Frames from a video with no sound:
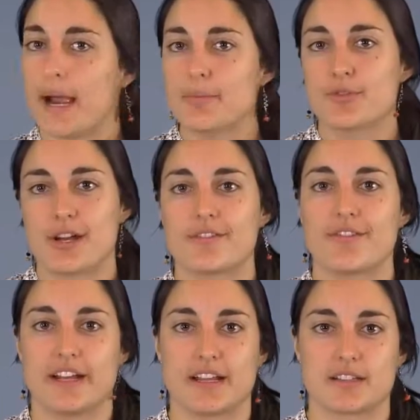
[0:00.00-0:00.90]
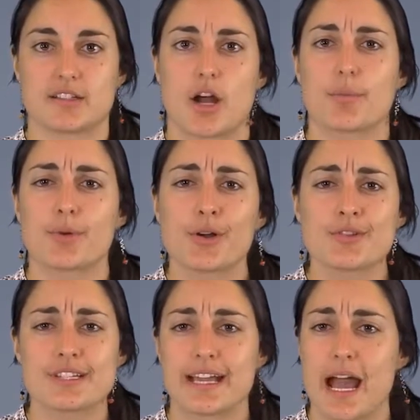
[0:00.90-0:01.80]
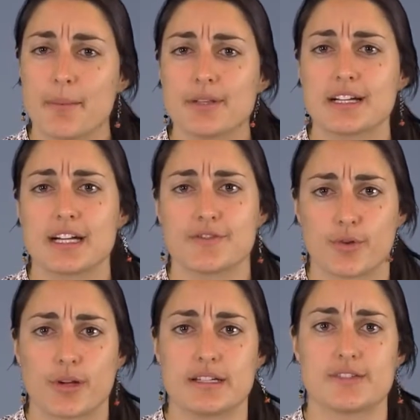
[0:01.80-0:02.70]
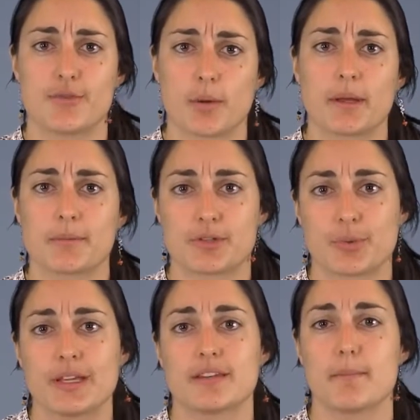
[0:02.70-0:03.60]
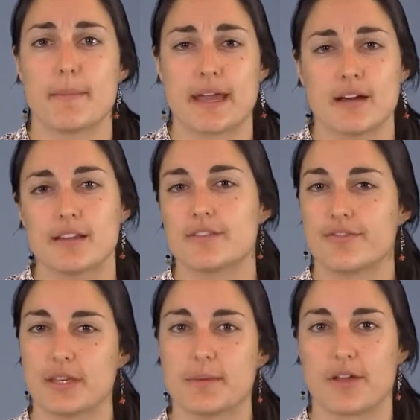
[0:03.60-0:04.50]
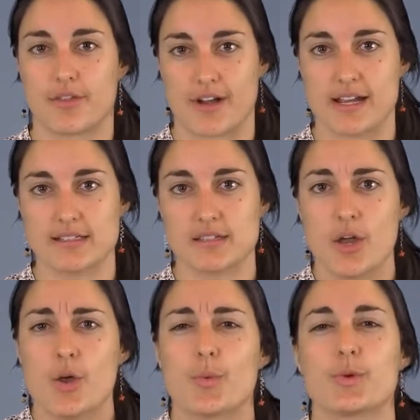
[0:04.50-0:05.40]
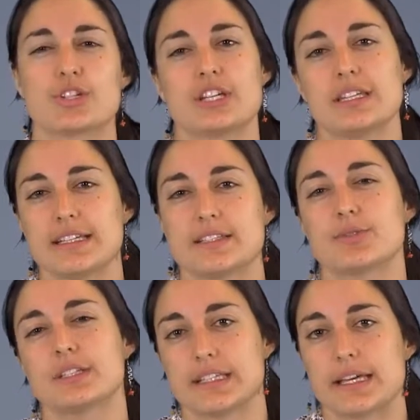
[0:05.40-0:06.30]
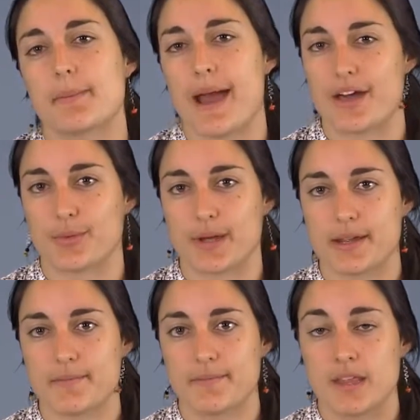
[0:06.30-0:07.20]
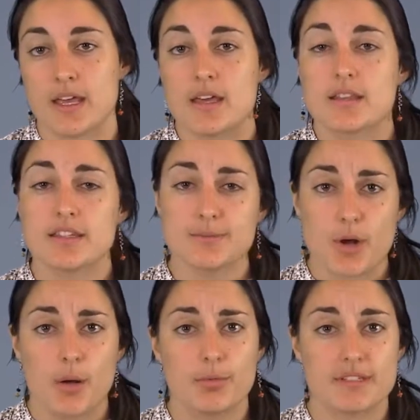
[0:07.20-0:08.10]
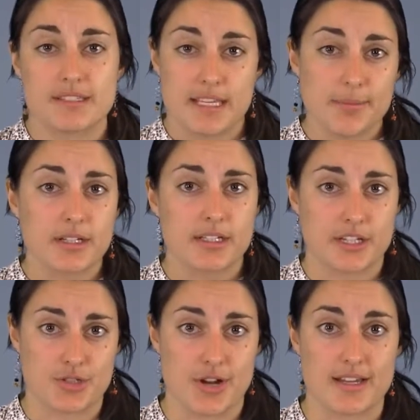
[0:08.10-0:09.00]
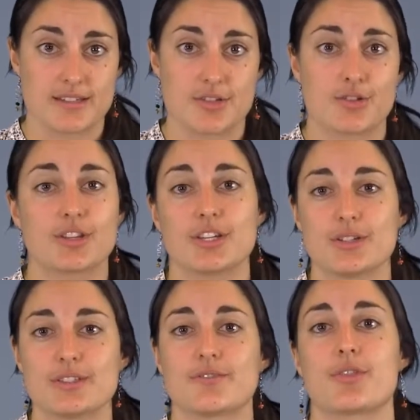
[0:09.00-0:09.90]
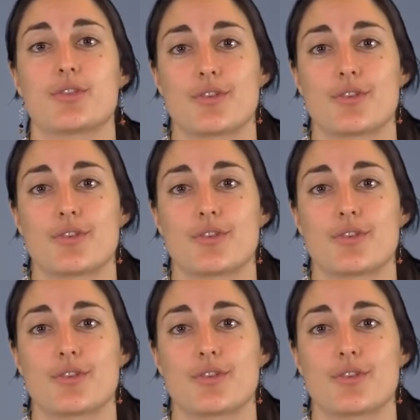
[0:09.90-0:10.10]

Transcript: pipe thread fittings are prone to capillary voids forming between the male and female threads, which can lead to a leak pathway. This problem is typically addressed through the use of